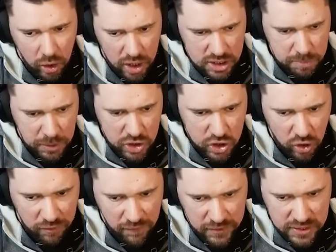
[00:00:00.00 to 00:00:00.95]
especially
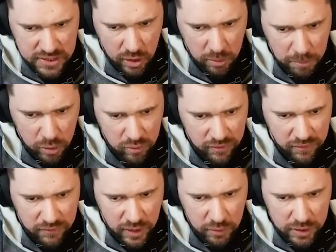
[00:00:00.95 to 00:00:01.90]
off of a skill move.
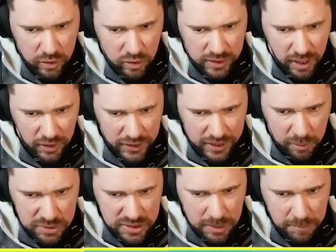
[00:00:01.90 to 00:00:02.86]
Very good. That, I think that
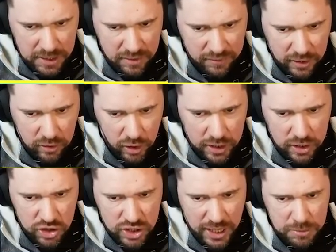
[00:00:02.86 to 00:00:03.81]
was TBD and Van Dijk who
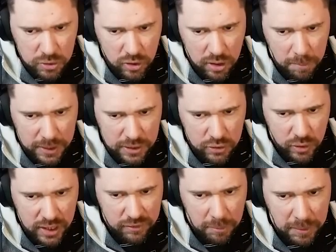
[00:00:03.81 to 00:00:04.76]
just absolutely
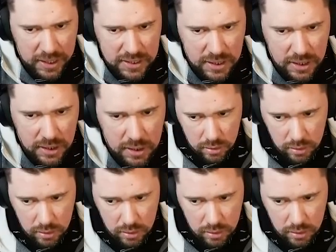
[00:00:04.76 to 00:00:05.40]
obliterated for pace there.